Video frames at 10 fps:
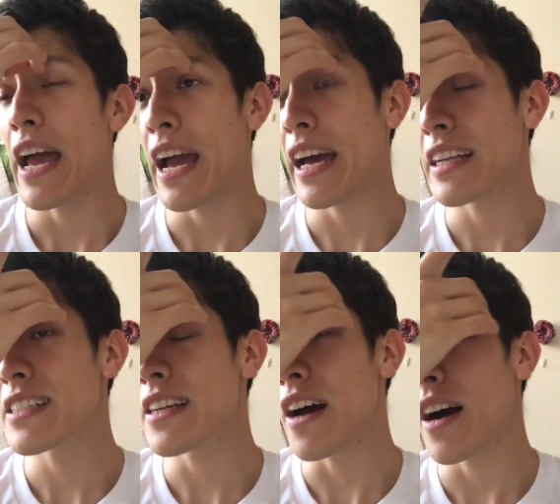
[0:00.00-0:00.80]

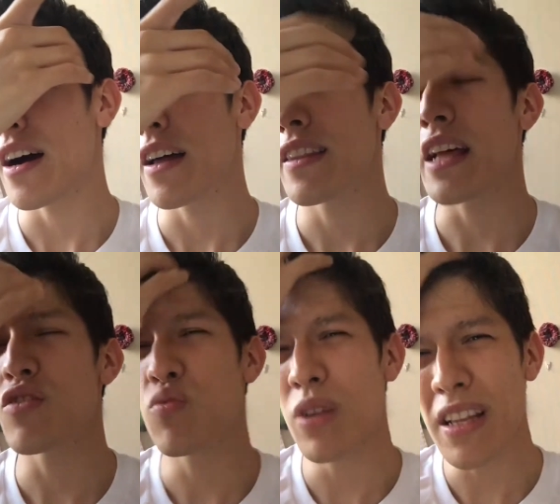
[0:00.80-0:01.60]
and
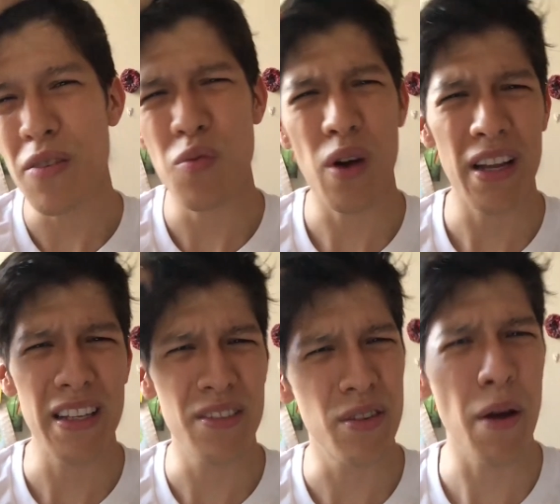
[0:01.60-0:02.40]
that's really
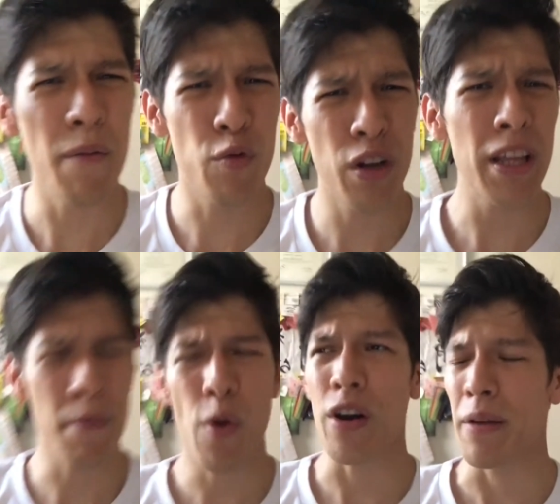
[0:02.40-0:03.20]
what is really
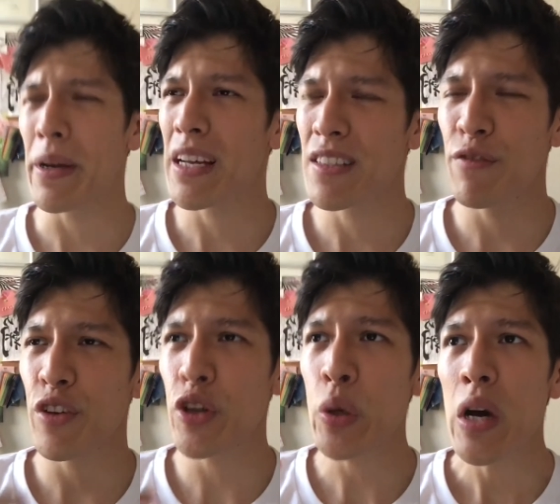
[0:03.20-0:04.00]
important, because if
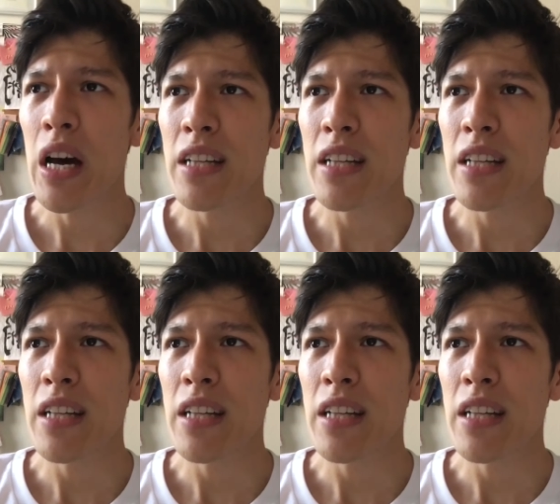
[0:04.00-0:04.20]
you